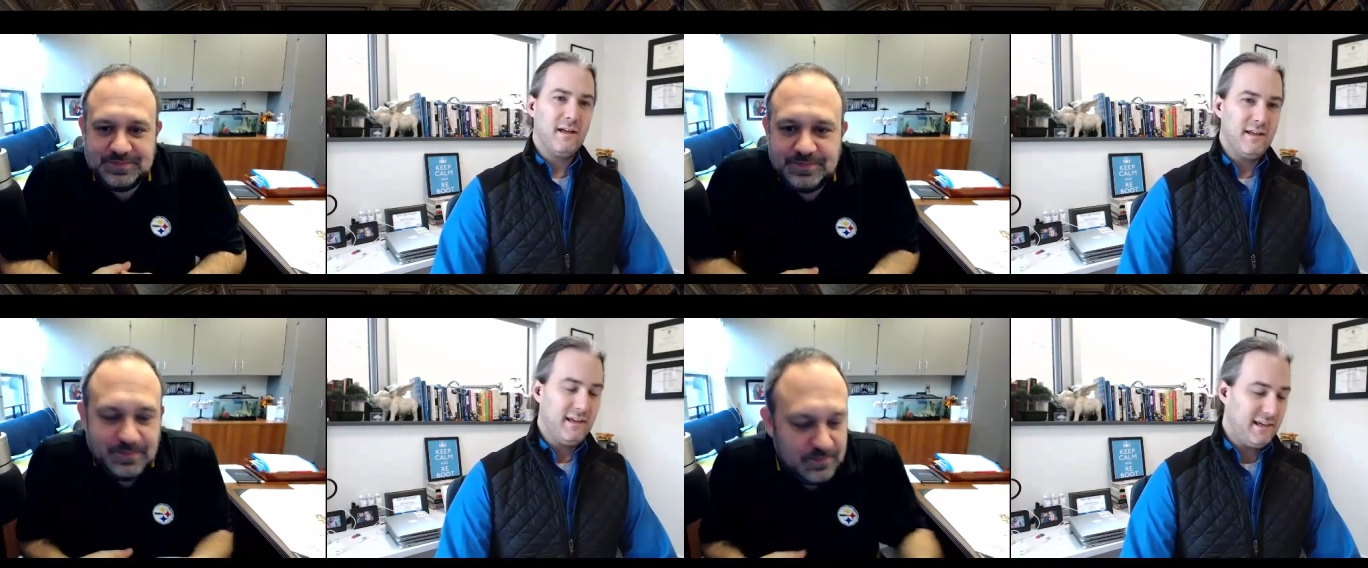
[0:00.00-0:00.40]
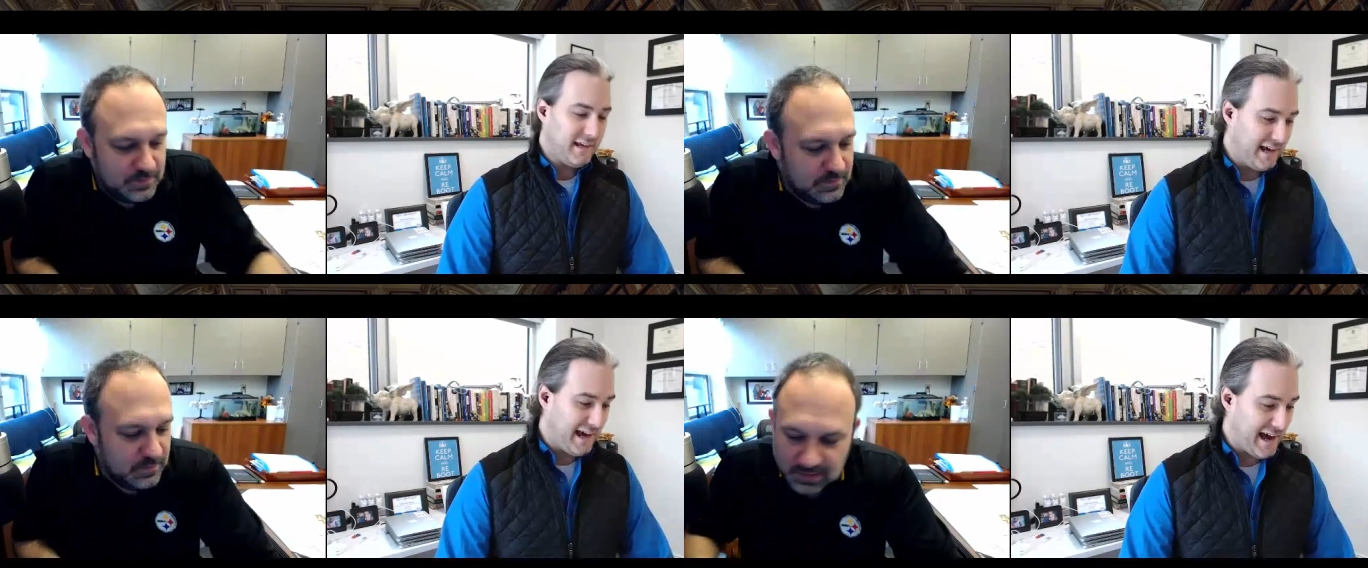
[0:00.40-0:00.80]

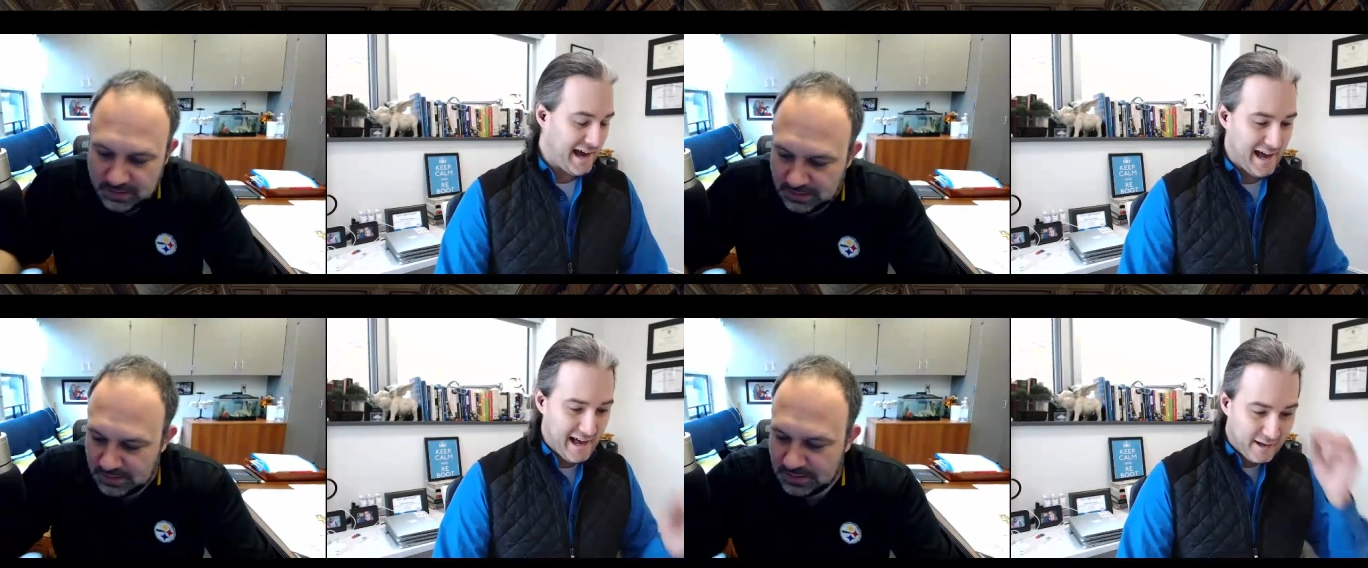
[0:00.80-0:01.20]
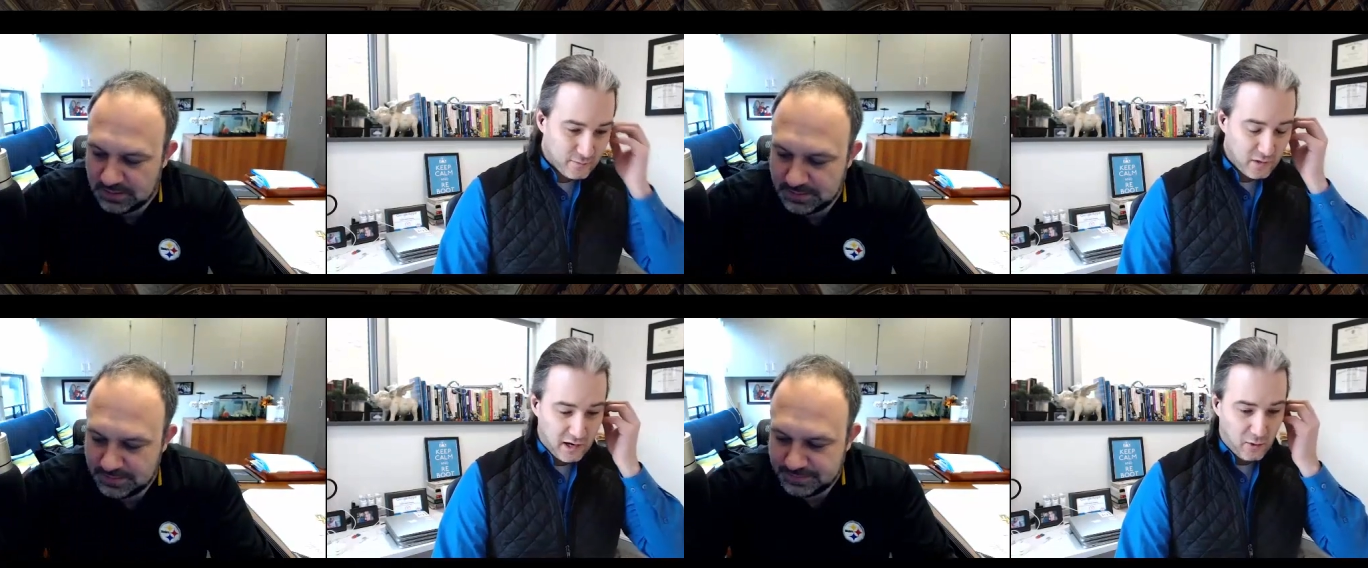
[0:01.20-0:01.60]
Speaker 1: Yeah.
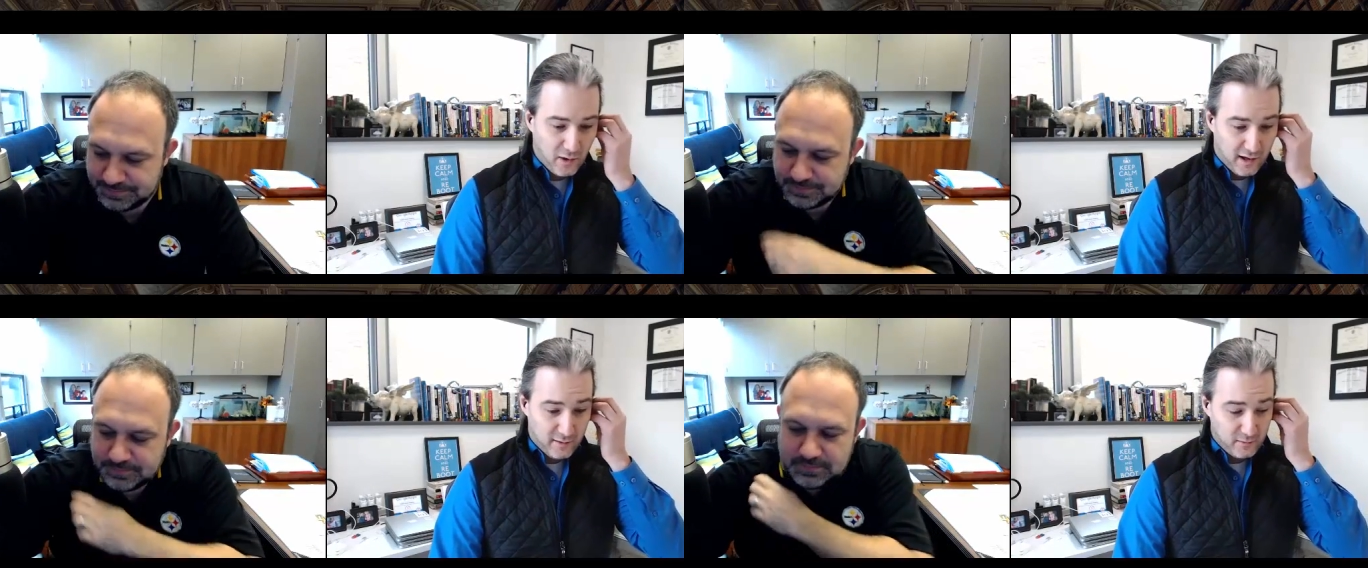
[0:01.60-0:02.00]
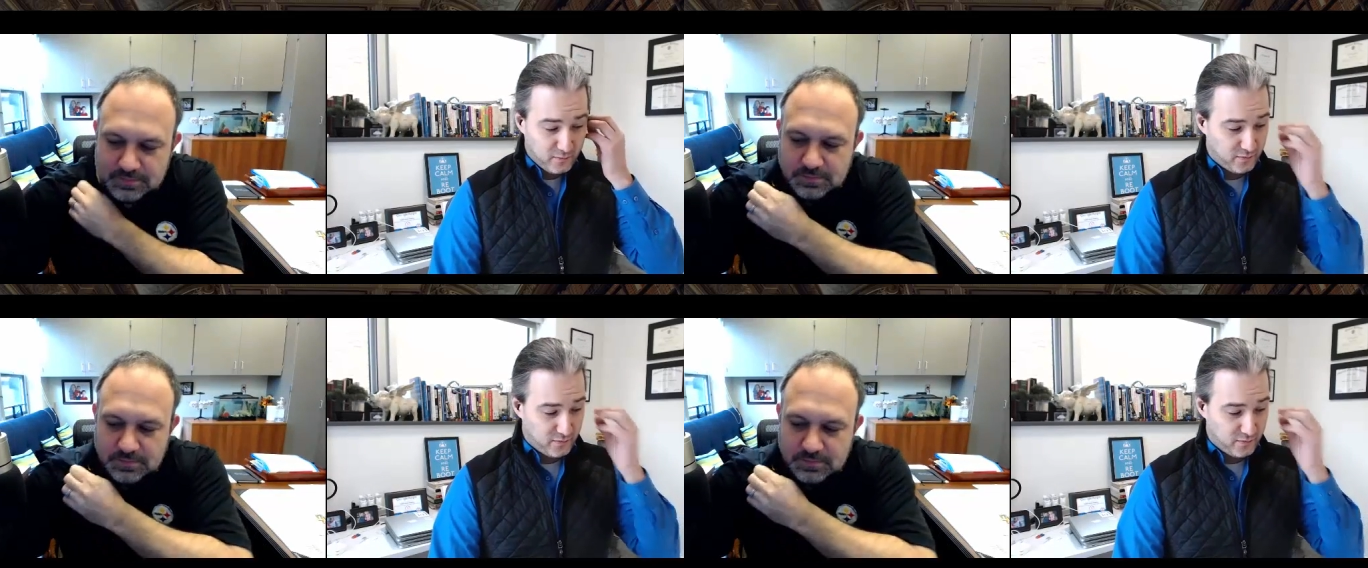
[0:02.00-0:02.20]
You know, uh,